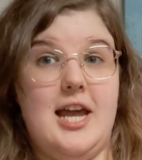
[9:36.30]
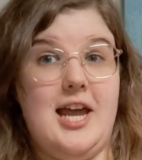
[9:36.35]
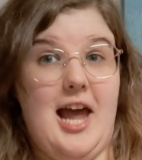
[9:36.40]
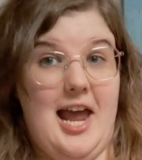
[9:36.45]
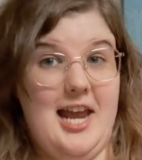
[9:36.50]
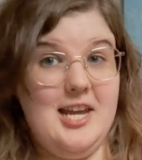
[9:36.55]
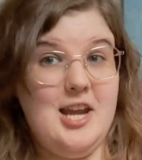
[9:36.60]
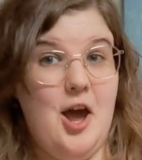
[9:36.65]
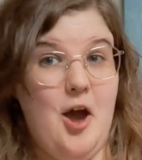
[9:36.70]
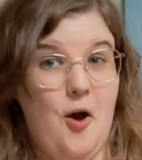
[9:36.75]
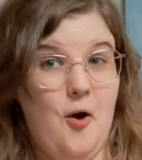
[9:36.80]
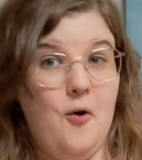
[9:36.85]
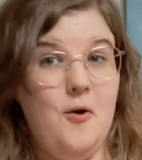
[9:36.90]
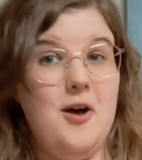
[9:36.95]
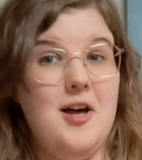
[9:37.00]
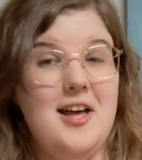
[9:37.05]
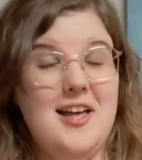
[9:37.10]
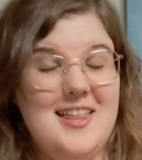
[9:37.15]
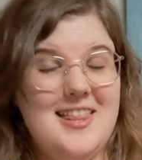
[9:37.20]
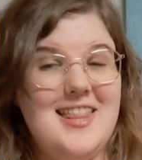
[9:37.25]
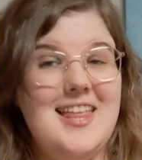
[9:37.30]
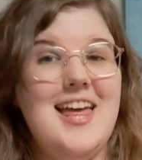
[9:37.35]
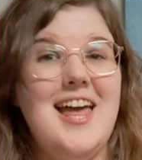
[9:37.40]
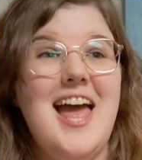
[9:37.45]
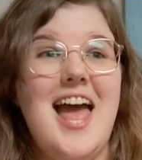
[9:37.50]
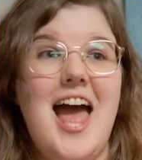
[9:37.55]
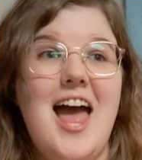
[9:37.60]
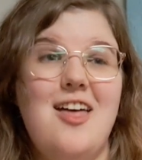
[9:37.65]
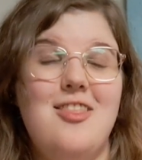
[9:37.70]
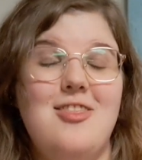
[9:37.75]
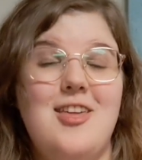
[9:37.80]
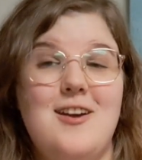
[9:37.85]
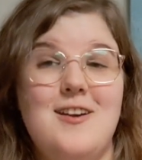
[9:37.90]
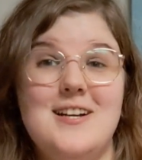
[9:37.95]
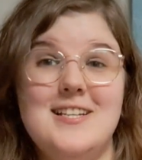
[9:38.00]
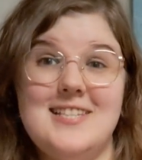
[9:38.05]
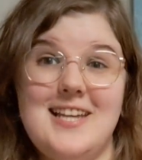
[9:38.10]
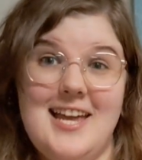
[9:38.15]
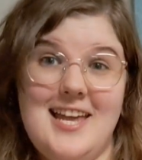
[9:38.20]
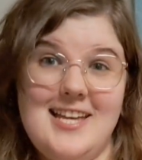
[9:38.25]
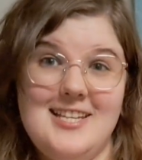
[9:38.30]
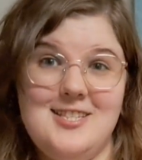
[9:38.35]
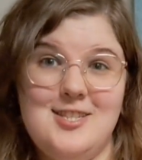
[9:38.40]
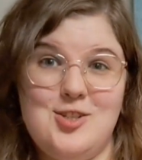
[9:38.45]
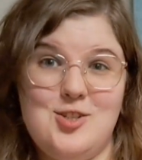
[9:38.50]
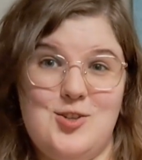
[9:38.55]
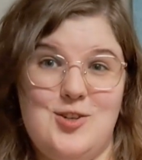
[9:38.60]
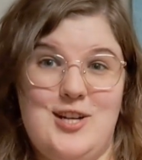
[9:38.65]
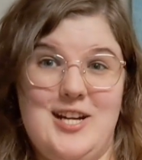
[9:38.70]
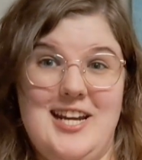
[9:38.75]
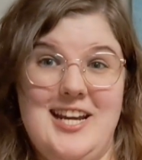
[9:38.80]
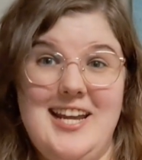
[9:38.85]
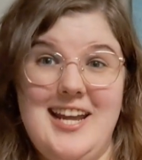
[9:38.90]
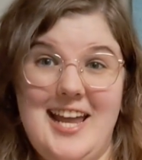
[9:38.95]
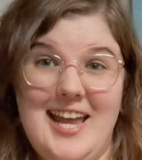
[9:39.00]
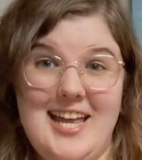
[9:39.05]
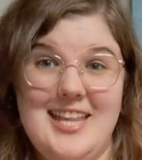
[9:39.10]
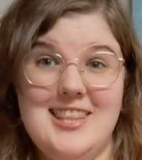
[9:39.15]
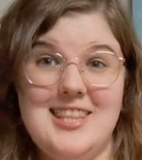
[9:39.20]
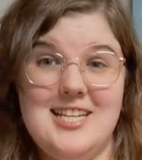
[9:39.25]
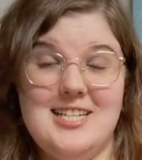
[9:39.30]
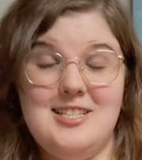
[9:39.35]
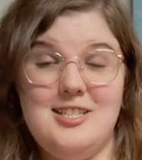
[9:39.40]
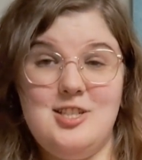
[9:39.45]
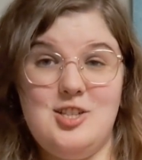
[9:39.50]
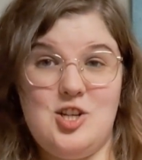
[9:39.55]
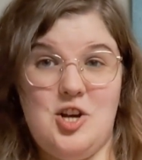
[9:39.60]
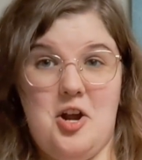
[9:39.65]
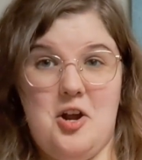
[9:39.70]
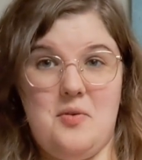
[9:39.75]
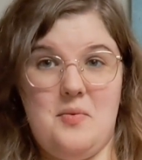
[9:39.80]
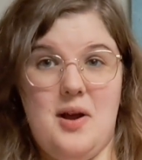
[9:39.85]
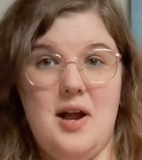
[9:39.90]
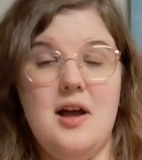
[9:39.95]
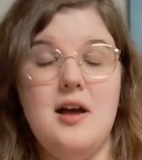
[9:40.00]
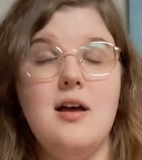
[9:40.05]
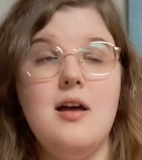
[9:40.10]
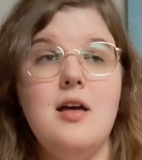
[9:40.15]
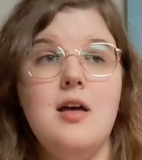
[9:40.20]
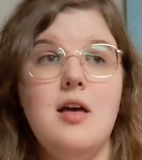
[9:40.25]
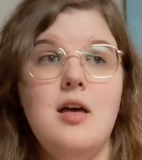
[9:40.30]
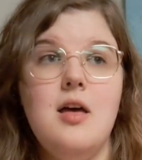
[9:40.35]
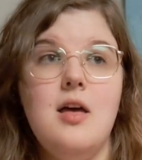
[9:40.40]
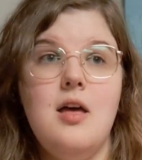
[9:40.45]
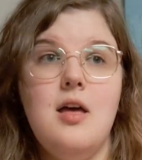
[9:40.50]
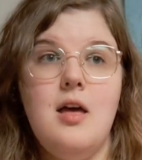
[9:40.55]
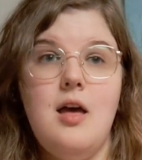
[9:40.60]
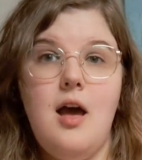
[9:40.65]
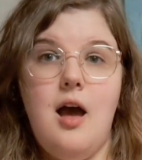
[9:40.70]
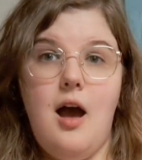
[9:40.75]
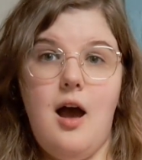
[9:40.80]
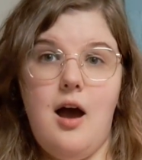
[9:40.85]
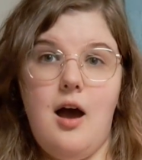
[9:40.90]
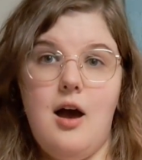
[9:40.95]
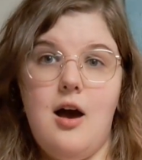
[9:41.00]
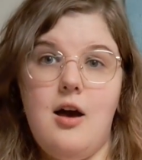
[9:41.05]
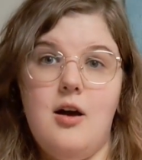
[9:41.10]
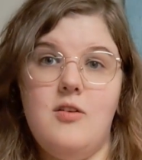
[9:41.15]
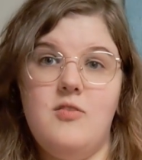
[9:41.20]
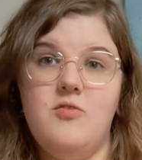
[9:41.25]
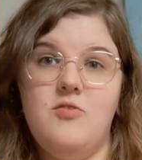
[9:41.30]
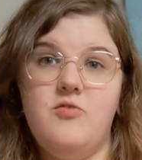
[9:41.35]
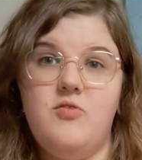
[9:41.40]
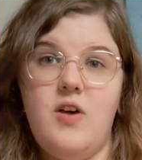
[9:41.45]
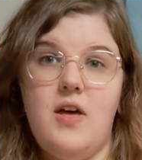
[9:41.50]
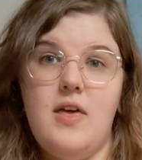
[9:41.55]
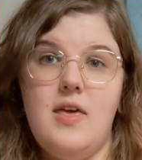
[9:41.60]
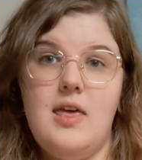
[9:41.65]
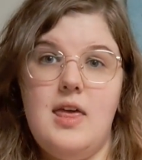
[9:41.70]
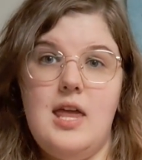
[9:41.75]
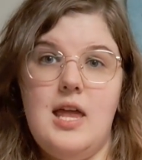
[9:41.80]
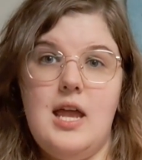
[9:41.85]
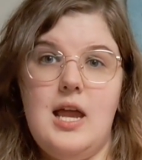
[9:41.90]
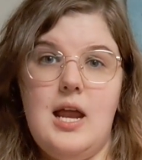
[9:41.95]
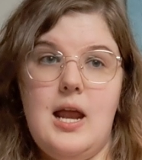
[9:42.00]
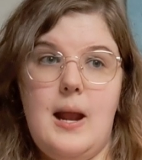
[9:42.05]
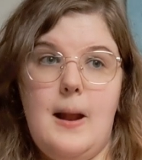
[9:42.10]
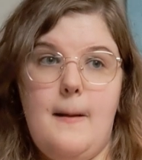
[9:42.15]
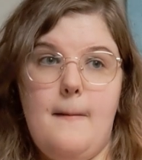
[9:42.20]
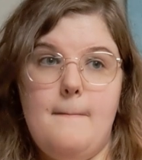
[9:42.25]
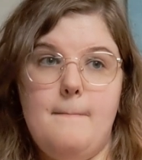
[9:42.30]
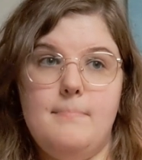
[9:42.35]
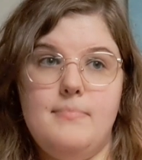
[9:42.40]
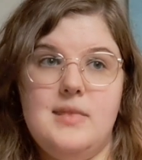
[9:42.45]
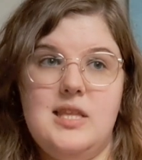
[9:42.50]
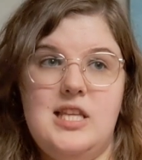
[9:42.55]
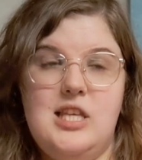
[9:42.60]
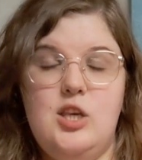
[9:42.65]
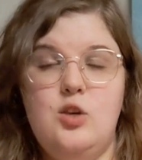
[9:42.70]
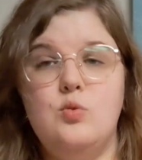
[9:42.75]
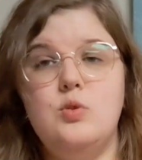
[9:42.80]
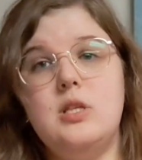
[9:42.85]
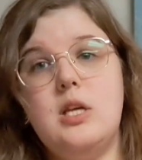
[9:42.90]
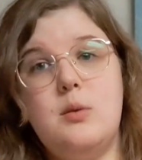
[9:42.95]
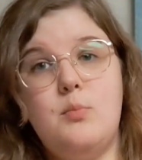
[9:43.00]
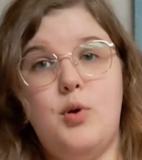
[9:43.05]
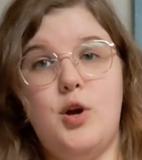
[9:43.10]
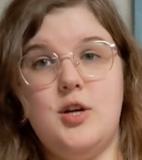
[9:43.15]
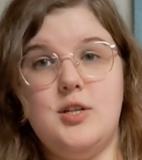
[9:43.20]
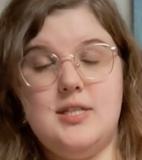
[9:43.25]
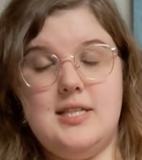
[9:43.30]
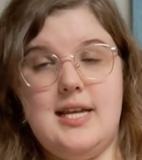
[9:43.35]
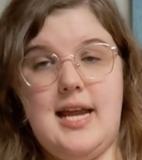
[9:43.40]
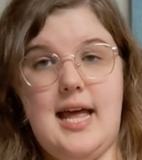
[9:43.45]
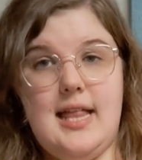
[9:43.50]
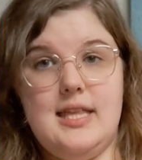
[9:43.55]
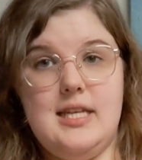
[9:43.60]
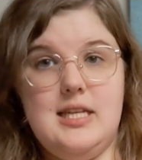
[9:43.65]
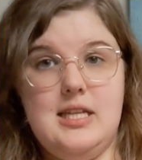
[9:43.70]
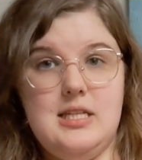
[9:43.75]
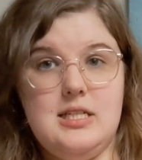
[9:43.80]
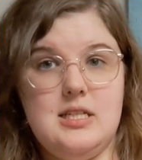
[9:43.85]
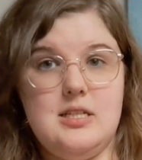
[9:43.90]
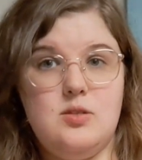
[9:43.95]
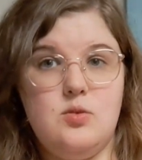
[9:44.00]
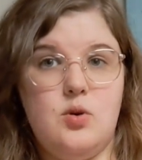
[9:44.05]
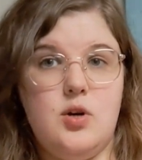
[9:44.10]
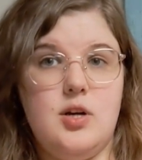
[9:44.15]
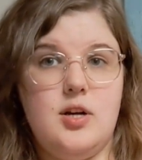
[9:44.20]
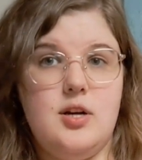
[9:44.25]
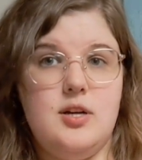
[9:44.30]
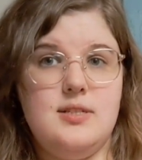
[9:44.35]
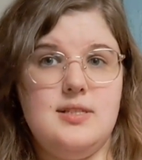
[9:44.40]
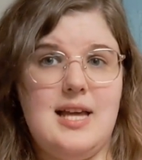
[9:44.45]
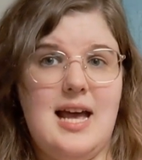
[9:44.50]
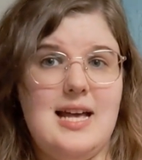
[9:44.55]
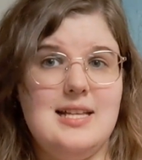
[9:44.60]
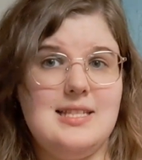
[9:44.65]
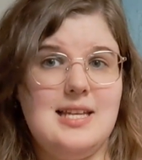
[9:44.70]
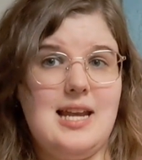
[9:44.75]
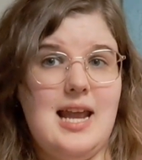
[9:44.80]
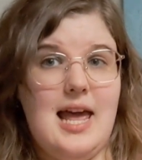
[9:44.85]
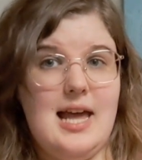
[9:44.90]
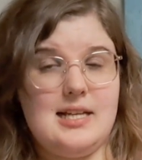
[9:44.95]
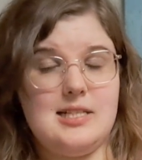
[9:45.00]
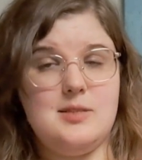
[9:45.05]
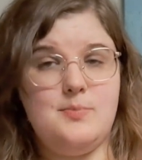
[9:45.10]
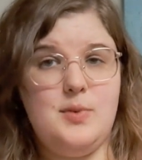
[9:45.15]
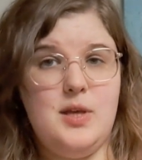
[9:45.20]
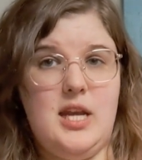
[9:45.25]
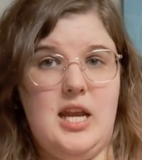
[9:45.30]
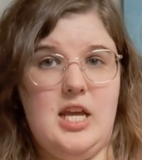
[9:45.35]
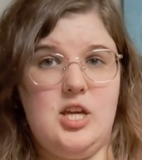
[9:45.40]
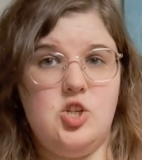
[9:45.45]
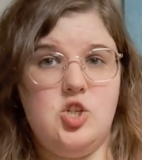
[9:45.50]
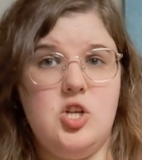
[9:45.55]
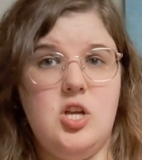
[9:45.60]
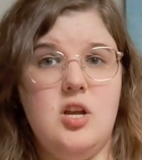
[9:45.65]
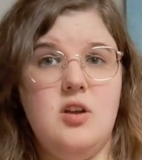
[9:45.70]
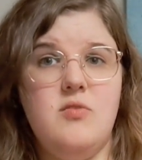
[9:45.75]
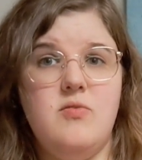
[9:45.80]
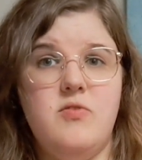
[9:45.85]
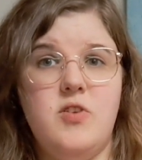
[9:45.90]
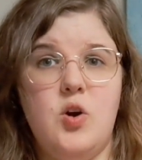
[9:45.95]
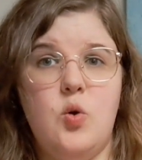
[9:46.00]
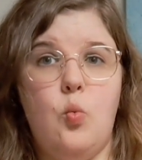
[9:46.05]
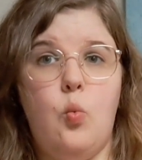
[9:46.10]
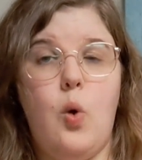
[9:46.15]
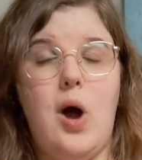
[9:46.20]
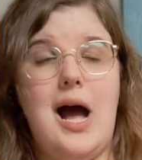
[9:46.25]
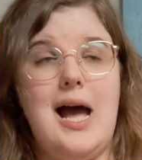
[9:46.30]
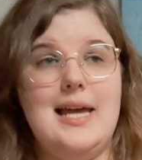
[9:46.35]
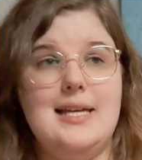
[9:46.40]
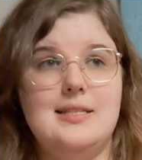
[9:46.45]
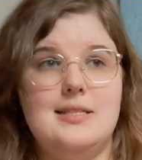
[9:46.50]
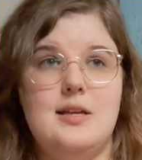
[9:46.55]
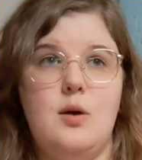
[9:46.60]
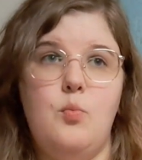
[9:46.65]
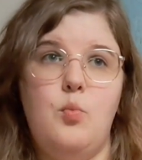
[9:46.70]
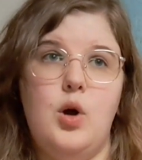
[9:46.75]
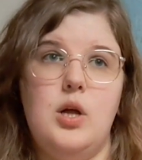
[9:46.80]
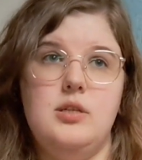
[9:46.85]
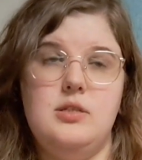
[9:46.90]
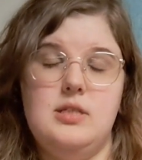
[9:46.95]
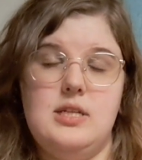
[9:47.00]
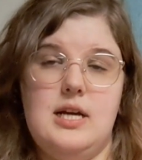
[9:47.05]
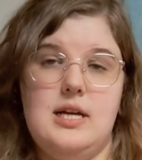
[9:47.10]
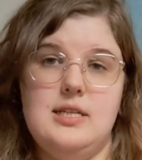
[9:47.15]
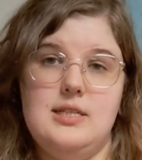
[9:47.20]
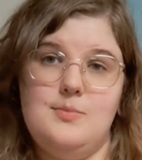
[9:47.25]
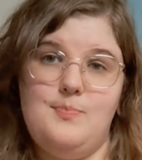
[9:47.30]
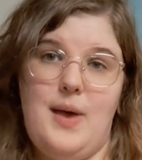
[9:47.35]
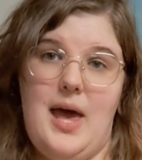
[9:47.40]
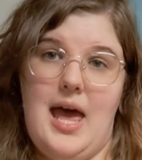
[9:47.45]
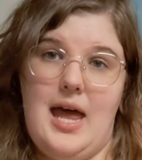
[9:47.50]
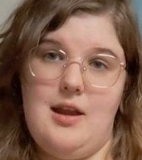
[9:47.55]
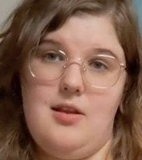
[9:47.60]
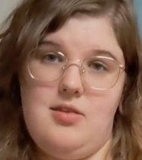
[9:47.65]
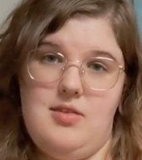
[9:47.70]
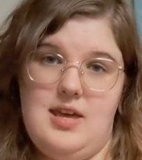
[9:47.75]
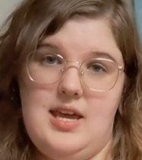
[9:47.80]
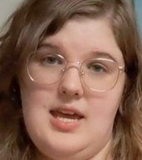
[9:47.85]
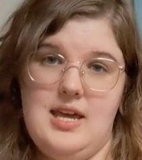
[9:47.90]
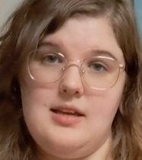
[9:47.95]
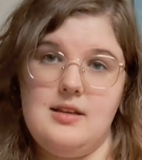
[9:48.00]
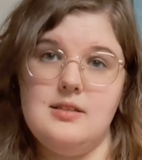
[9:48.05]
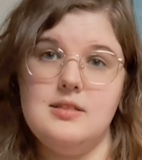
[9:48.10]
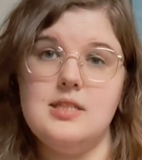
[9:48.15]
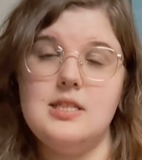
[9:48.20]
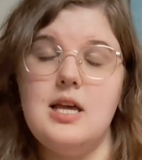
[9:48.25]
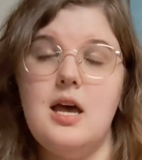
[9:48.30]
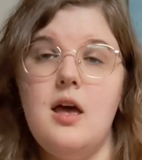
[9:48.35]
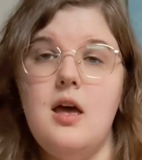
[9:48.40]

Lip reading: know there is a history in this genre of using personality disorders as an explanation for why someone does bad things.